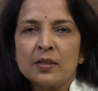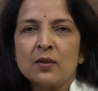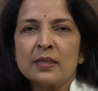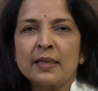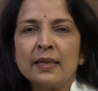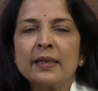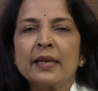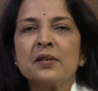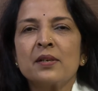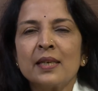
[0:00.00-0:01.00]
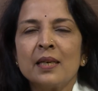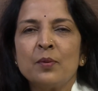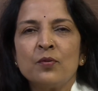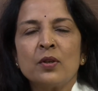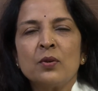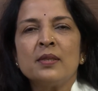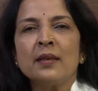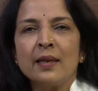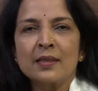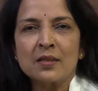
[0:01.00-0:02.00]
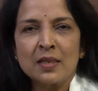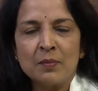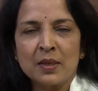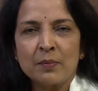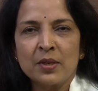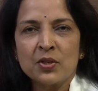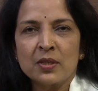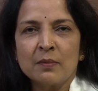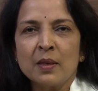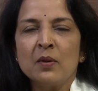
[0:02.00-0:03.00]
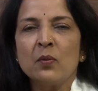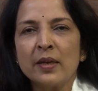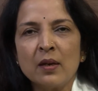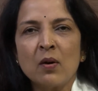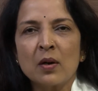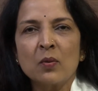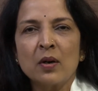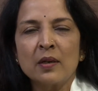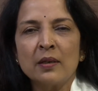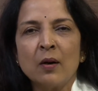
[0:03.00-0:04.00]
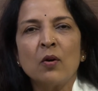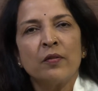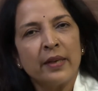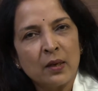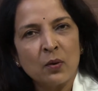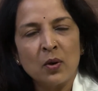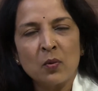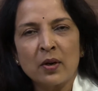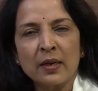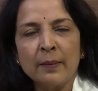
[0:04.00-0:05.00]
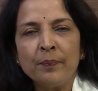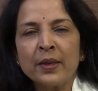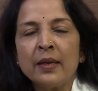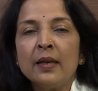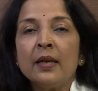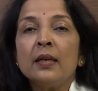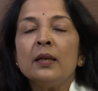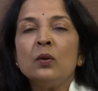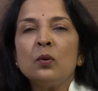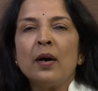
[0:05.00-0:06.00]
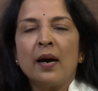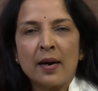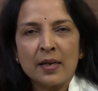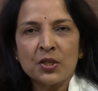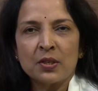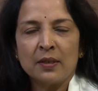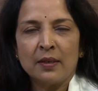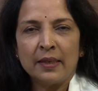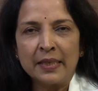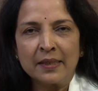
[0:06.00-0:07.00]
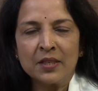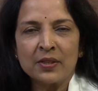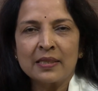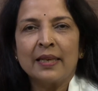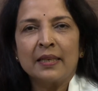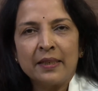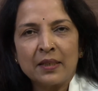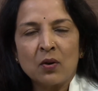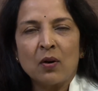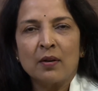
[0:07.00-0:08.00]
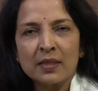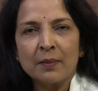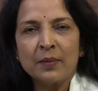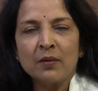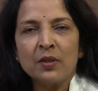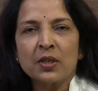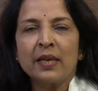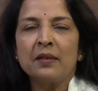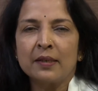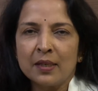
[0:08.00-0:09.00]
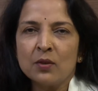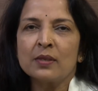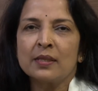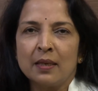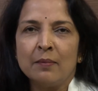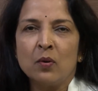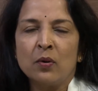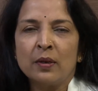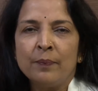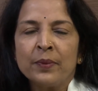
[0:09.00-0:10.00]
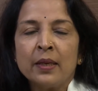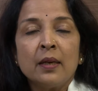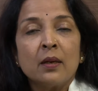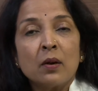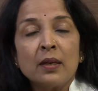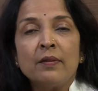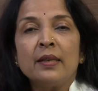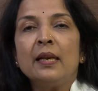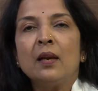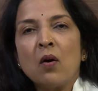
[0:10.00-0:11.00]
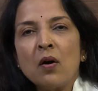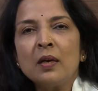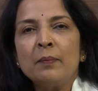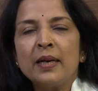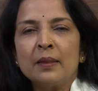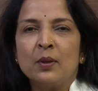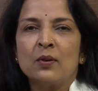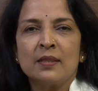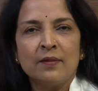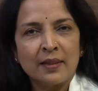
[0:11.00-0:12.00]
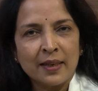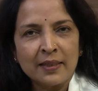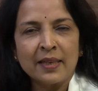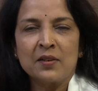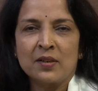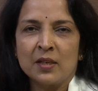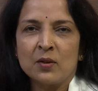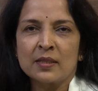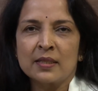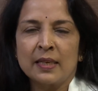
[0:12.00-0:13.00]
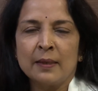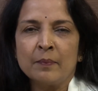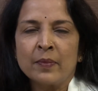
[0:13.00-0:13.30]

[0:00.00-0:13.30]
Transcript: your skin can dry up if you are using extreme temperatures, maybe very hot water or very cold water. No harsh detergents like Dettol or something which can dry your skin more. Not a very long bath, because even that can dry your skin.